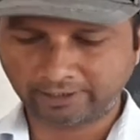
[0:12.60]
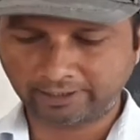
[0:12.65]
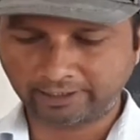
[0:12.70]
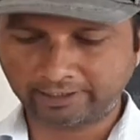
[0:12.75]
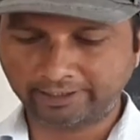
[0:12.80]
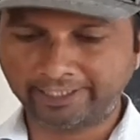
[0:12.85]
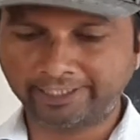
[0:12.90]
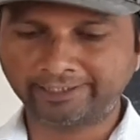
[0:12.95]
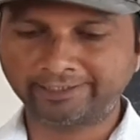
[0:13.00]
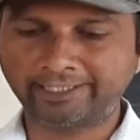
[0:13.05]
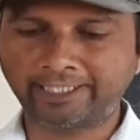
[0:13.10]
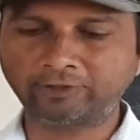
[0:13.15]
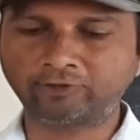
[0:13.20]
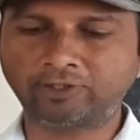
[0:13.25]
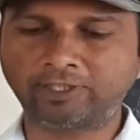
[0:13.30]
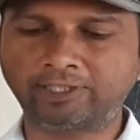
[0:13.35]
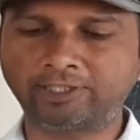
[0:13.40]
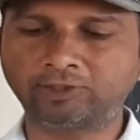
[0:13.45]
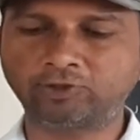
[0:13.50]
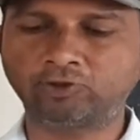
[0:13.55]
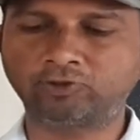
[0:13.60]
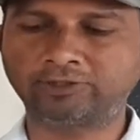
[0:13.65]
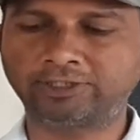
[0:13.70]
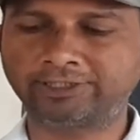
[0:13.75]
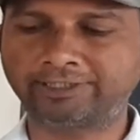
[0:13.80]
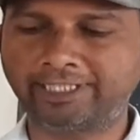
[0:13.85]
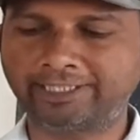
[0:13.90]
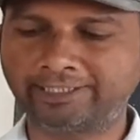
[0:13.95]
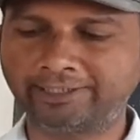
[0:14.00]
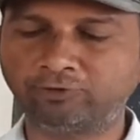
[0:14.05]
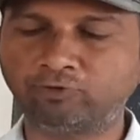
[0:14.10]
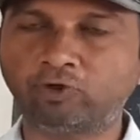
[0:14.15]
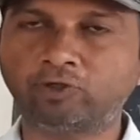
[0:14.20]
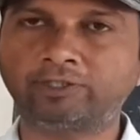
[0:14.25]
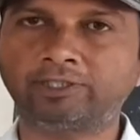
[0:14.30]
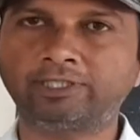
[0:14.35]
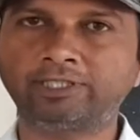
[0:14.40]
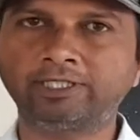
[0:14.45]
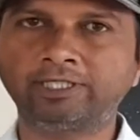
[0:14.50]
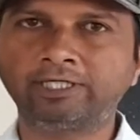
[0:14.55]
next natural resources, that is
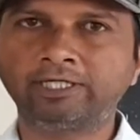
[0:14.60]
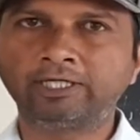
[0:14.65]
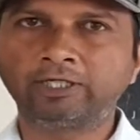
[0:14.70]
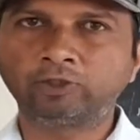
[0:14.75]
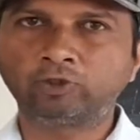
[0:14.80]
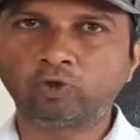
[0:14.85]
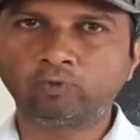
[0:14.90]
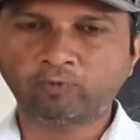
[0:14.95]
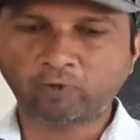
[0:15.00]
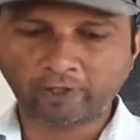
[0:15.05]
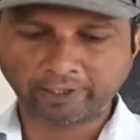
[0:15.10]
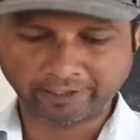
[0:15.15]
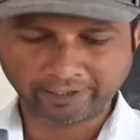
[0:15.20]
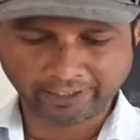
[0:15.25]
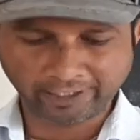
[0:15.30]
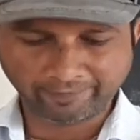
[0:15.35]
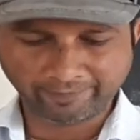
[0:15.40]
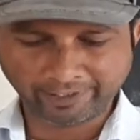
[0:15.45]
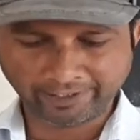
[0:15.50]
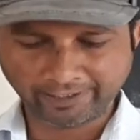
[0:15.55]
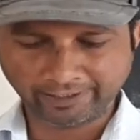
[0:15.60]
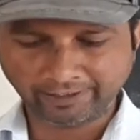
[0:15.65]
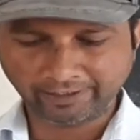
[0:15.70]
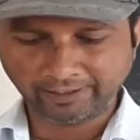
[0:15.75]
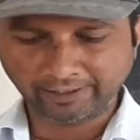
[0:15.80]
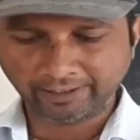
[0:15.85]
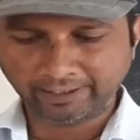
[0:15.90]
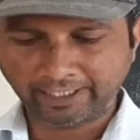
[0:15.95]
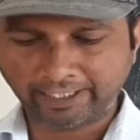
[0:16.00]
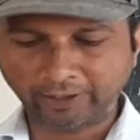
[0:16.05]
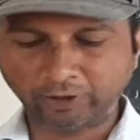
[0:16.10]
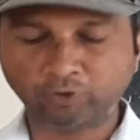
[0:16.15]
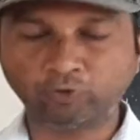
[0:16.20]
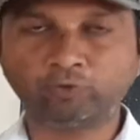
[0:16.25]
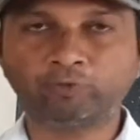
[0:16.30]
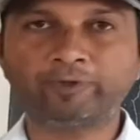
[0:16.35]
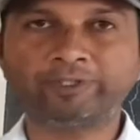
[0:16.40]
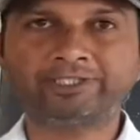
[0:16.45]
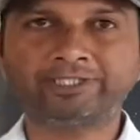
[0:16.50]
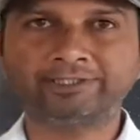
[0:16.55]
water, 2 points remaining and
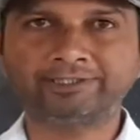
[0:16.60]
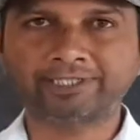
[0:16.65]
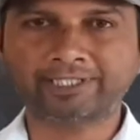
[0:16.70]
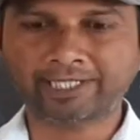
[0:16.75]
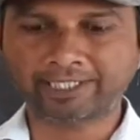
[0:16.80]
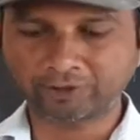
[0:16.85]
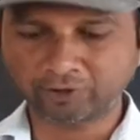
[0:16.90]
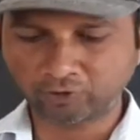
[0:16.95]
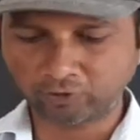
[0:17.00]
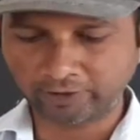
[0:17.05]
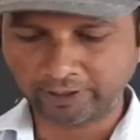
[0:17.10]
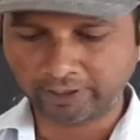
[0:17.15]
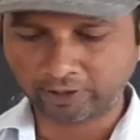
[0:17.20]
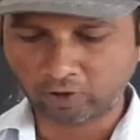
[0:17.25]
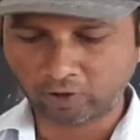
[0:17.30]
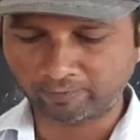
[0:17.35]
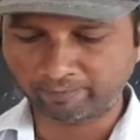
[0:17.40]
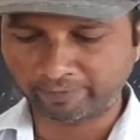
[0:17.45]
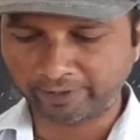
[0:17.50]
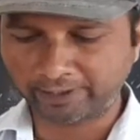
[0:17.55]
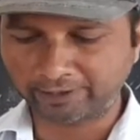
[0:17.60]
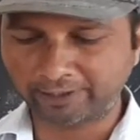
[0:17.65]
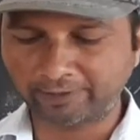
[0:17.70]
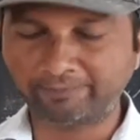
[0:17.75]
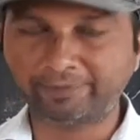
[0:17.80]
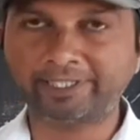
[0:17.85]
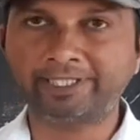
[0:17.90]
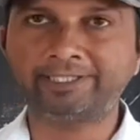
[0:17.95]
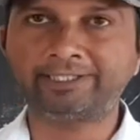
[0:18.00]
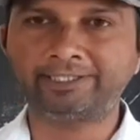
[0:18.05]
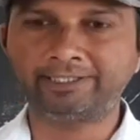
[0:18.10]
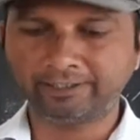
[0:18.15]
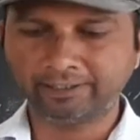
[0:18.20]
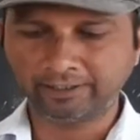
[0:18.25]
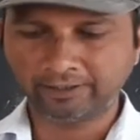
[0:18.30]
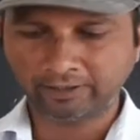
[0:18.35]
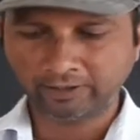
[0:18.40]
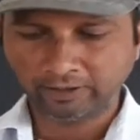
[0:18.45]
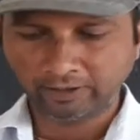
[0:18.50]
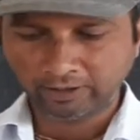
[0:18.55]
2 questions are also there on page number 18.
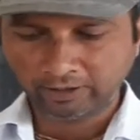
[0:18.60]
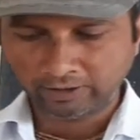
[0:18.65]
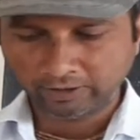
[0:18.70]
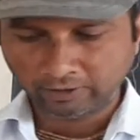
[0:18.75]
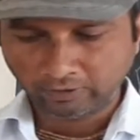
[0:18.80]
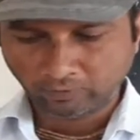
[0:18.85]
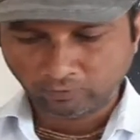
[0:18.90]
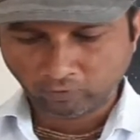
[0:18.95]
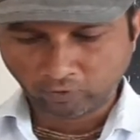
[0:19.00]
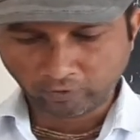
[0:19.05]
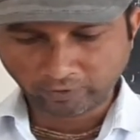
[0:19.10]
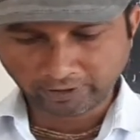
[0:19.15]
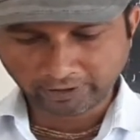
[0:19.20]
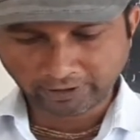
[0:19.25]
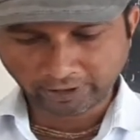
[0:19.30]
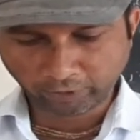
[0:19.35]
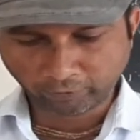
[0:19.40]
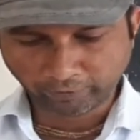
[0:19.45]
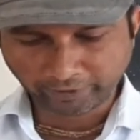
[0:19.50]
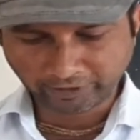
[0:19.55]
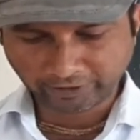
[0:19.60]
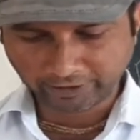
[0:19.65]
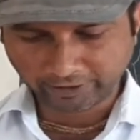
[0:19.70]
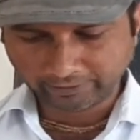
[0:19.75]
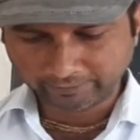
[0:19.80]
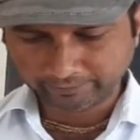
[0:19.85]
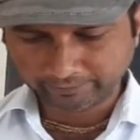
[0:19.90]
What is the question?